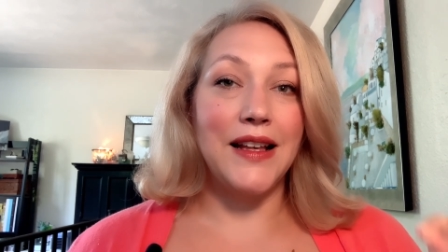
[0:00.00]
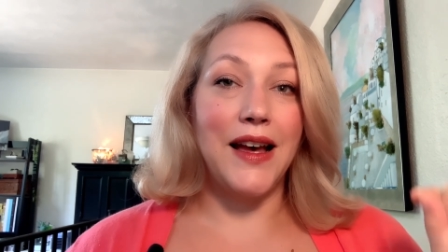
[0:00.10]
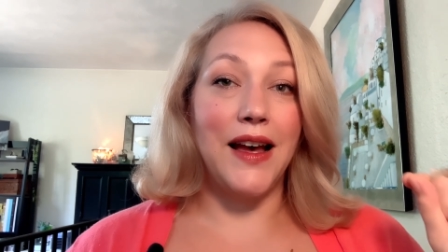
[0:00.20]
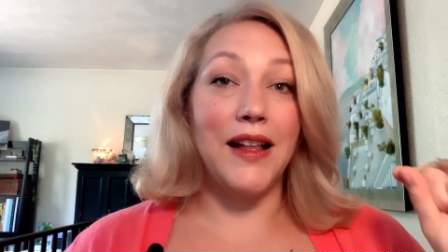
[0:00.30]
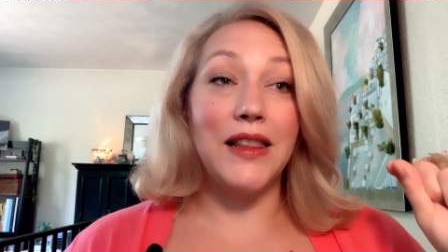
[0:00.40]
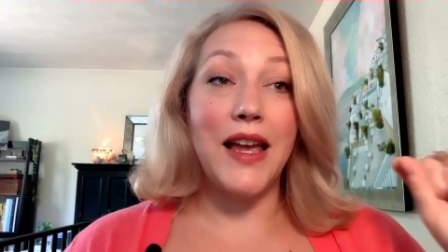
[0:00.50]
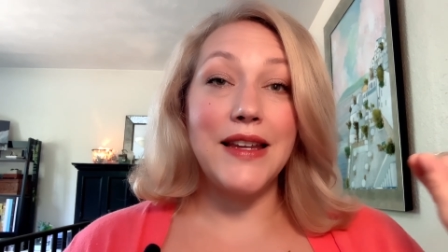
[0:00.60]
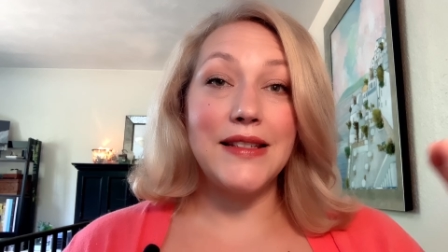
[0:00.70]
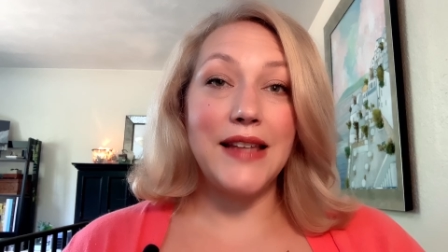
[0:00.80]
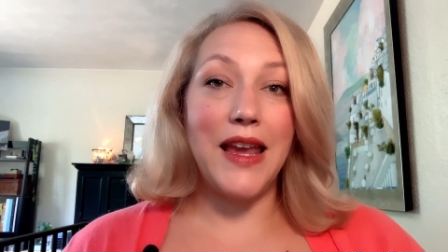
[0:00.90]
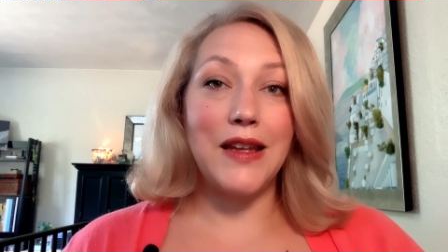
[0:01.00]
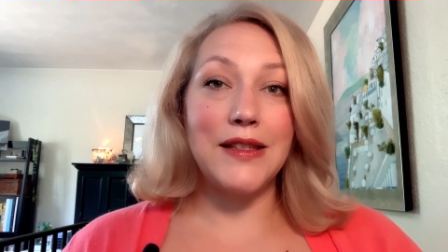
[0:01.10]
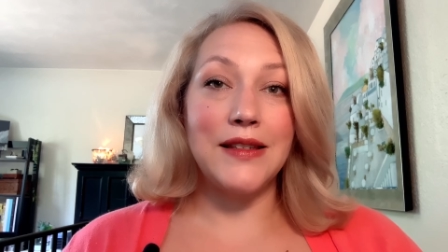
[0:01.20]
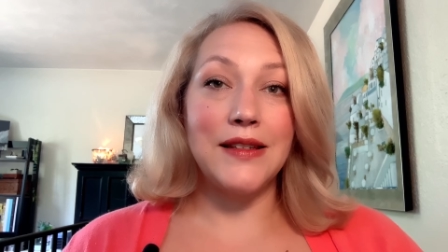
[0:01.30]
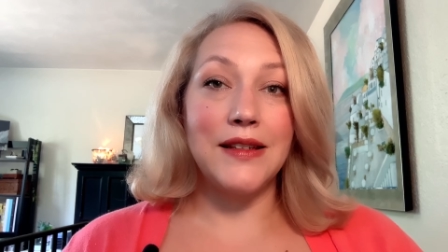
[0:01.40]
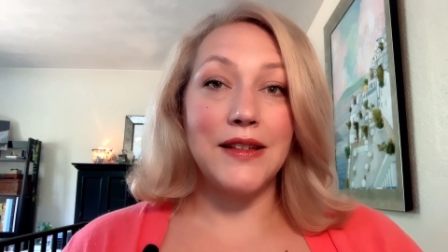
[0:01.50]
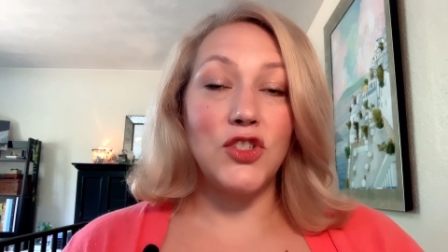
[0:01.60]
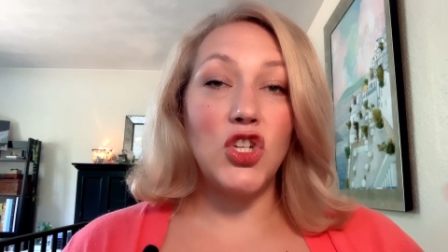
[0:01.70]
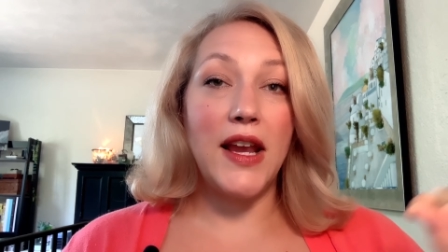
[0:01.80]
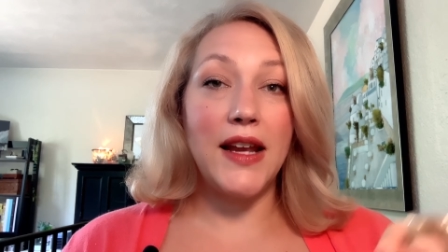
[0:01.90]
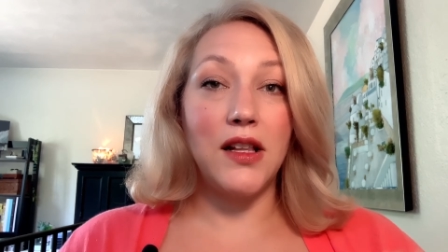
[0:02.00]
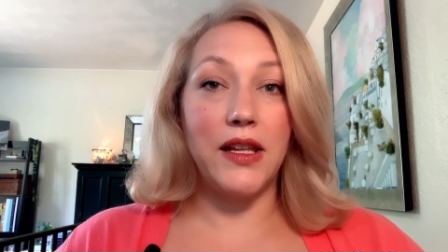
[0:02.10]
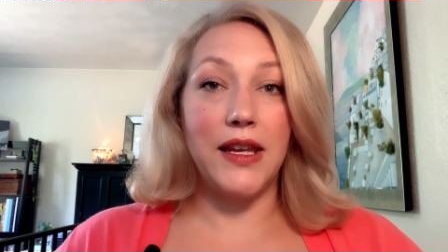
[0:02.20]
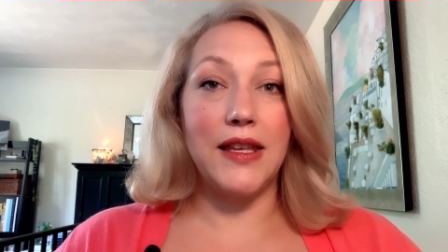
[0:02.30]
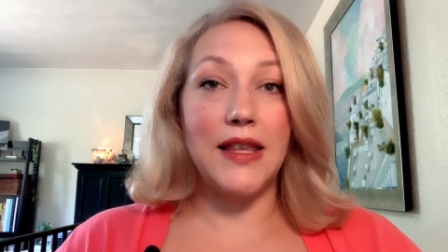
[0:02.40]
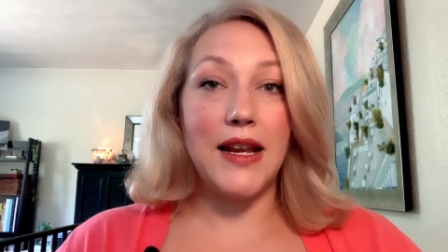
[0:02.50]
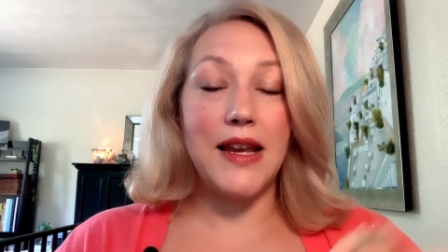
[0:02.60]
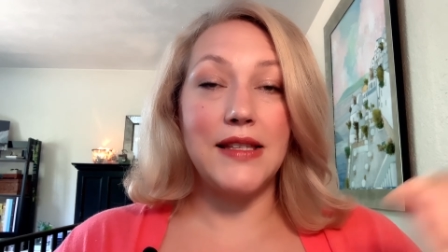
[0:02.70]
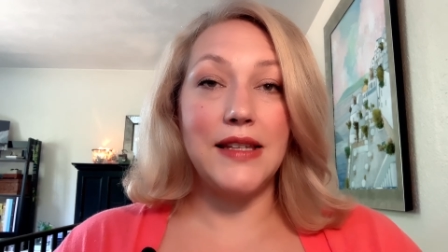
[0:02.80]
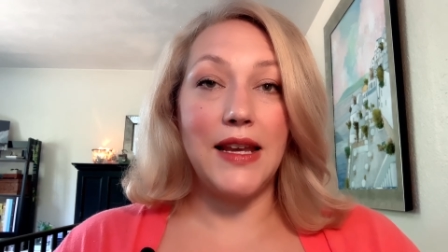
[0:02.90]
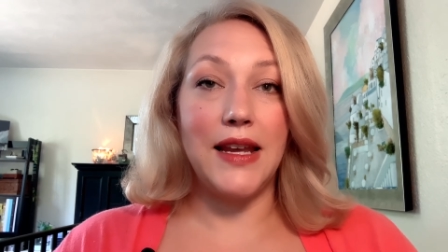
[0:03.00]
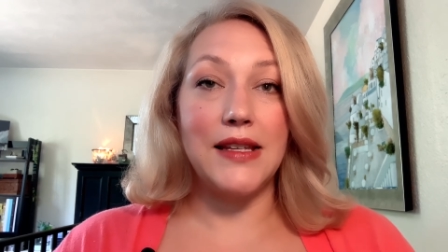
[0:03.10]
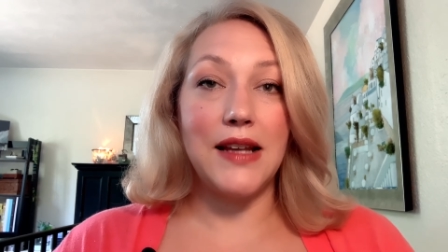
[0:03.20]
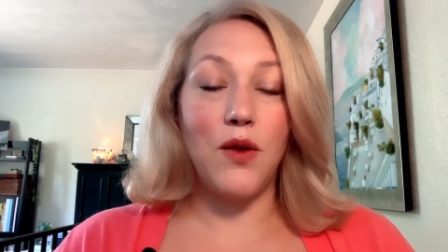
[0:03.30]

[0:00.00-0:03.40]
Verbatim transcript: uh, Lionsgate channeling that I did.